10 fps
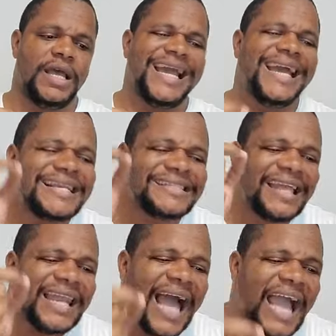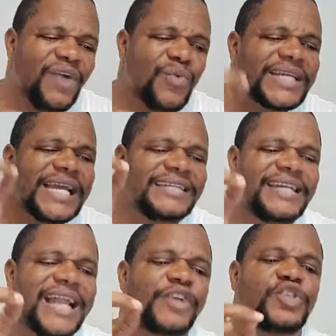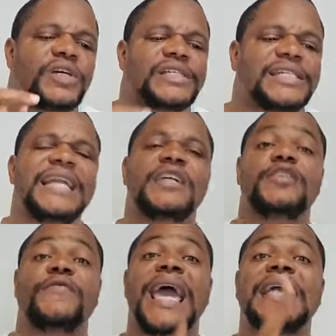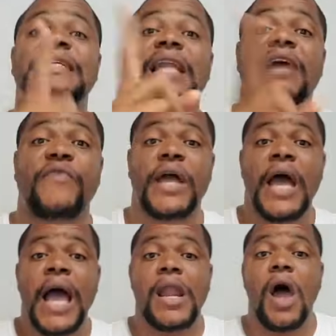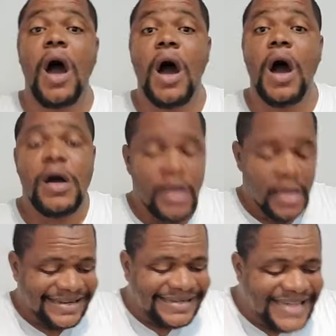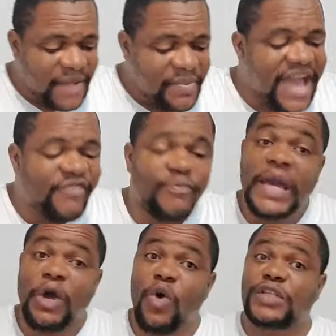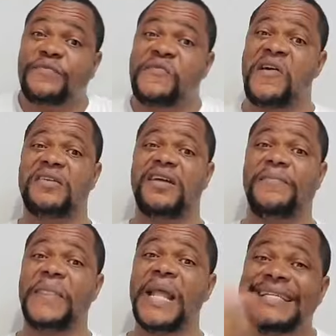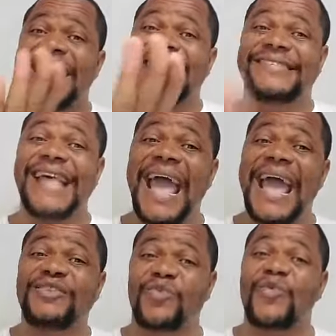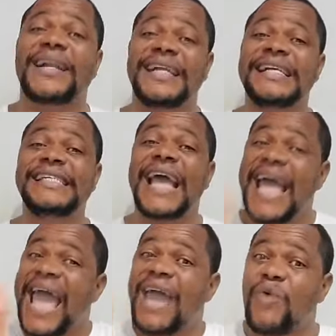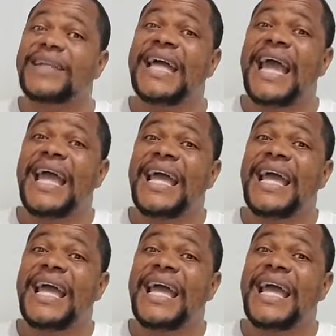and is in line with international standards of aid delivery. Hello? WFP goes further. They say to Rodney, say, hey, Rodney,